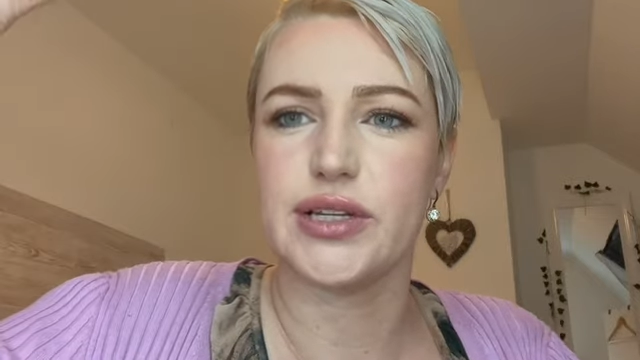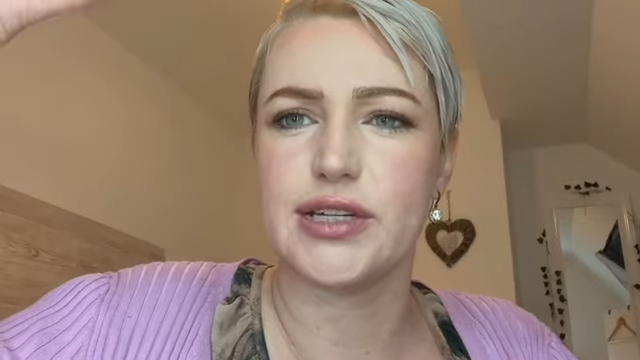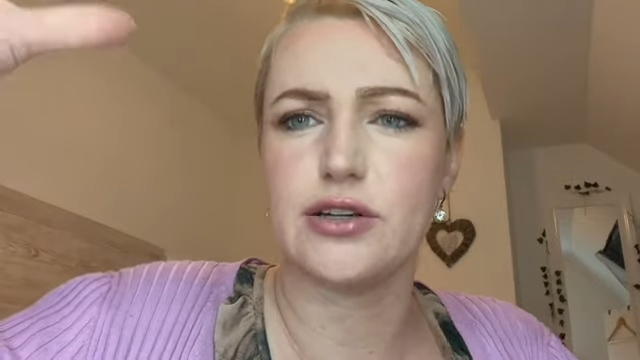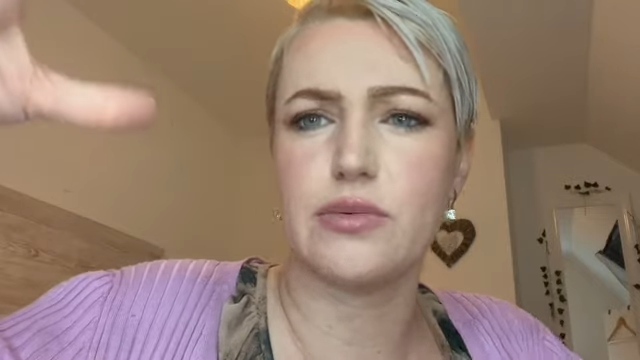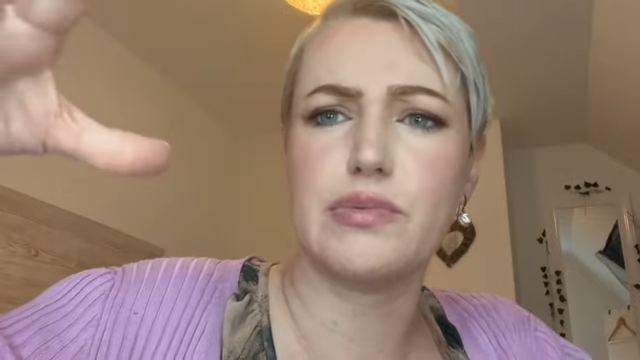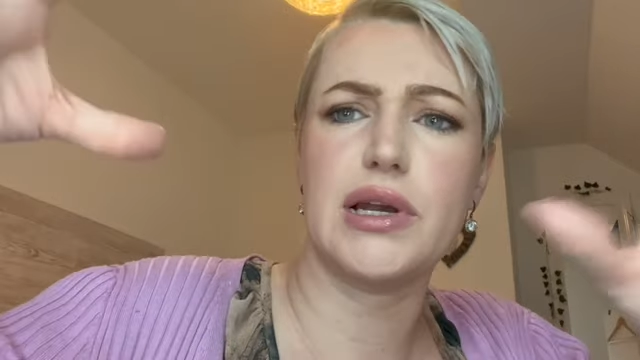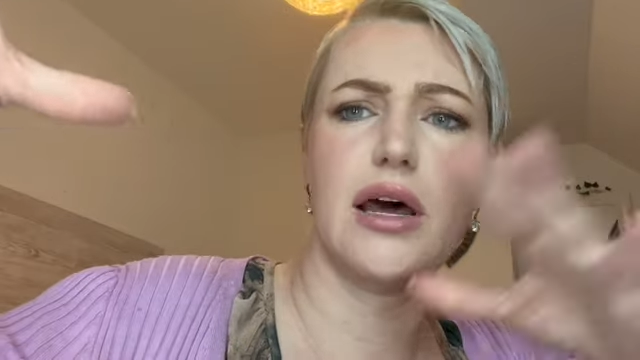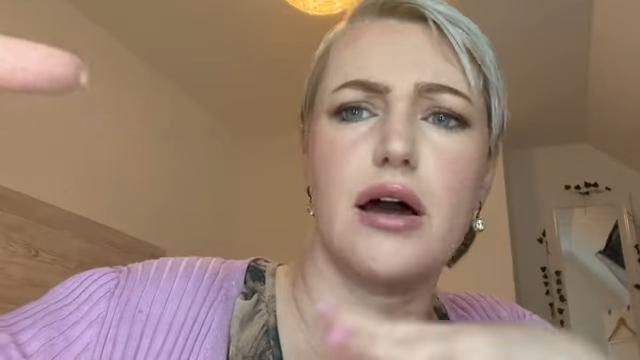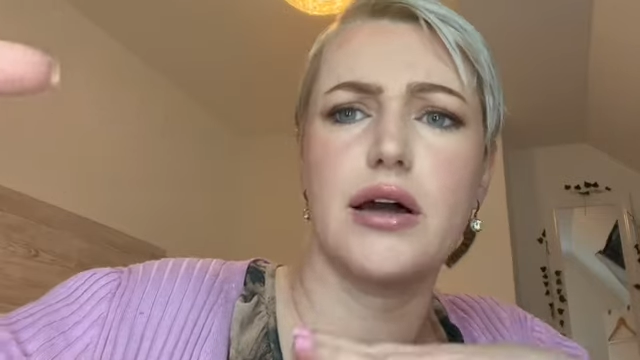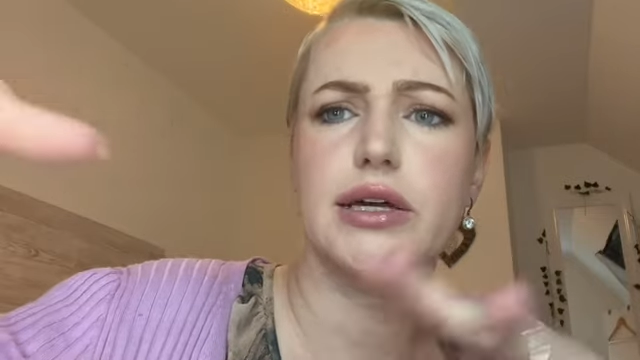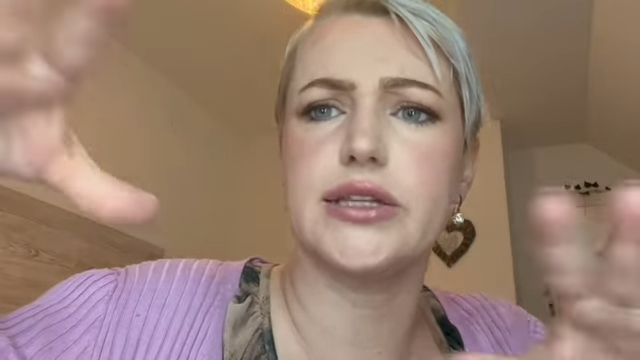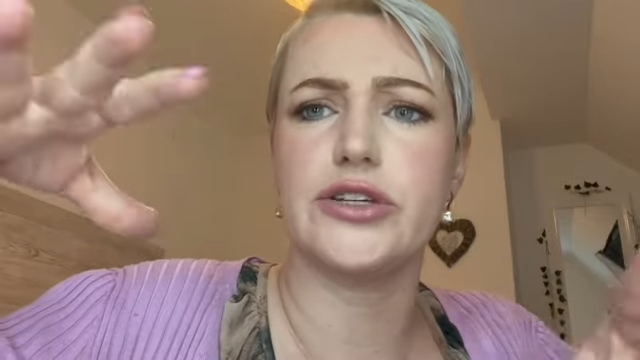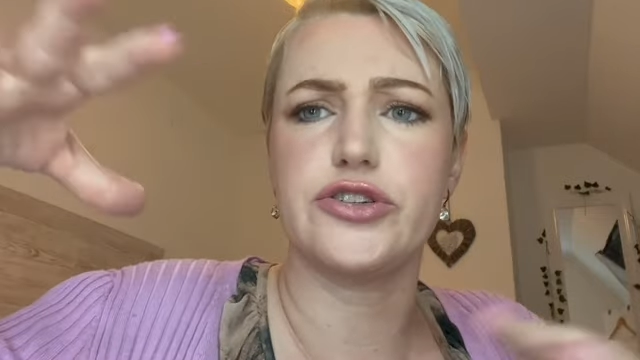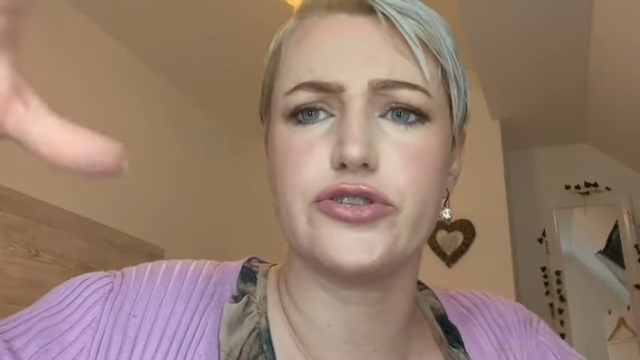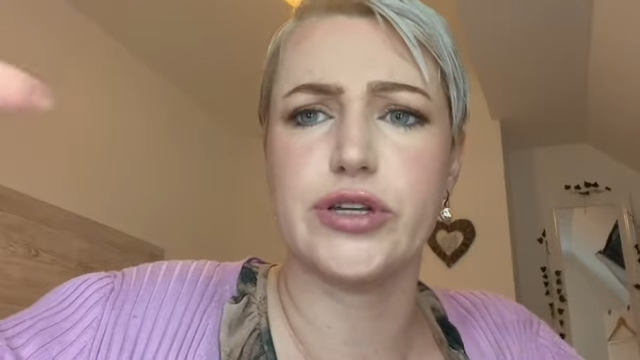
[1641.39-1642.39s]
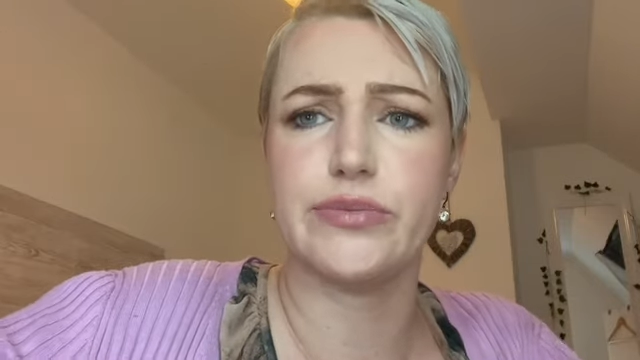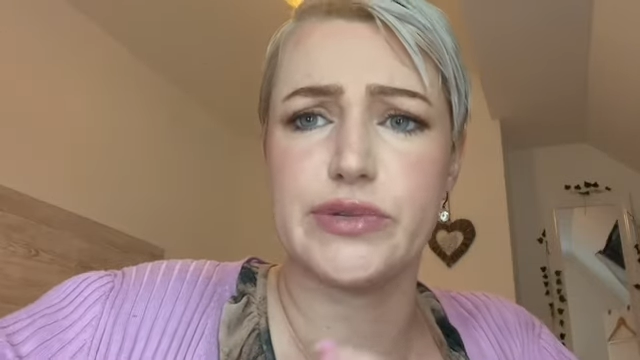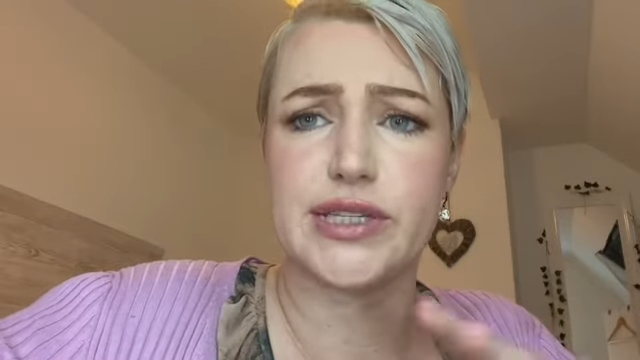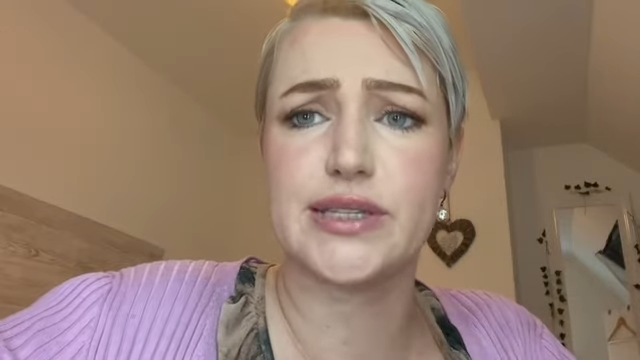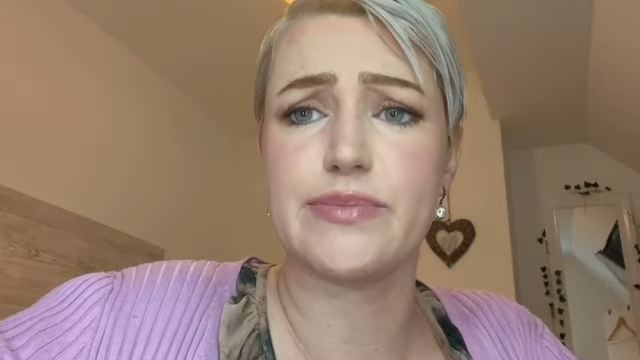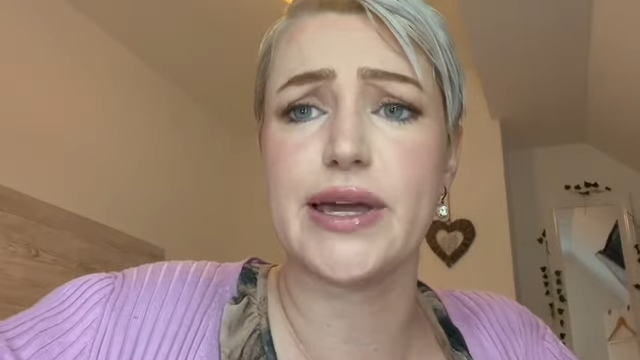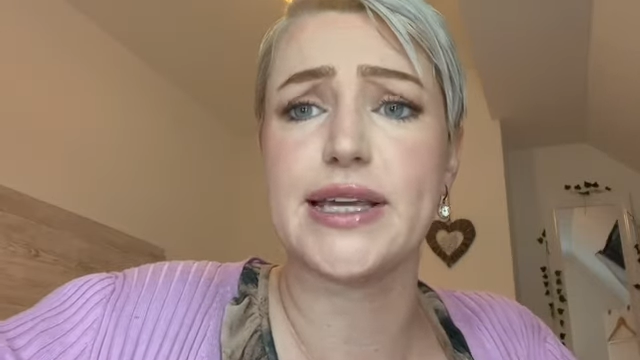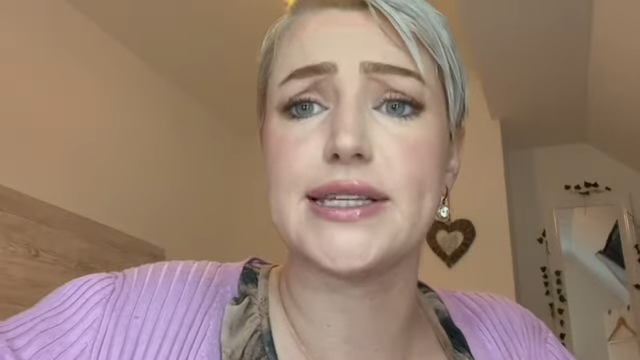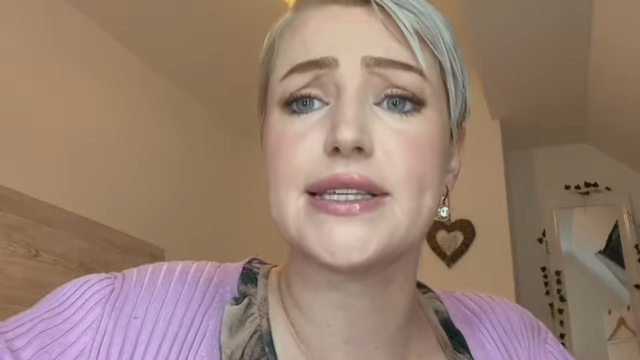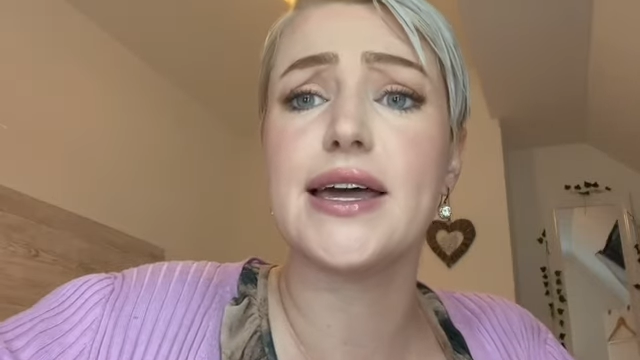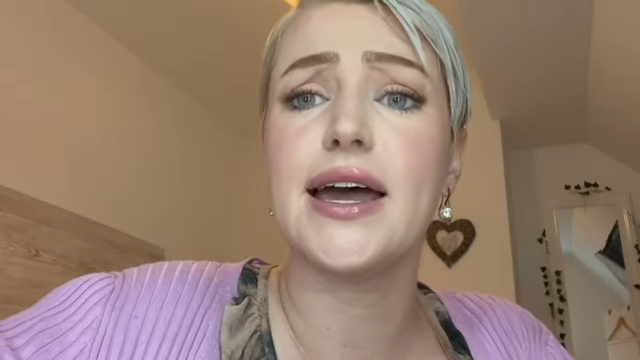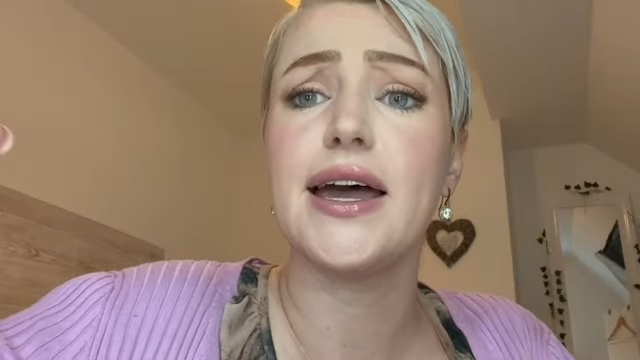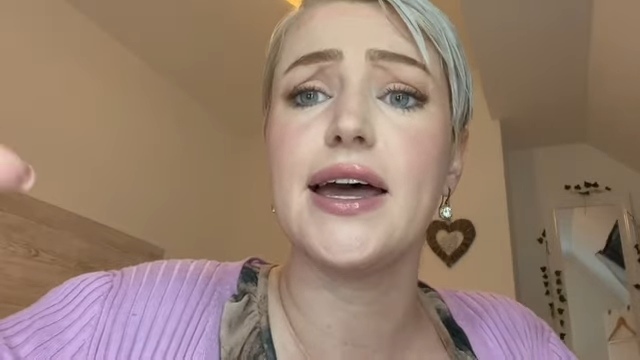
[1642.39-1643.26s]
they don't belong in the treatment space.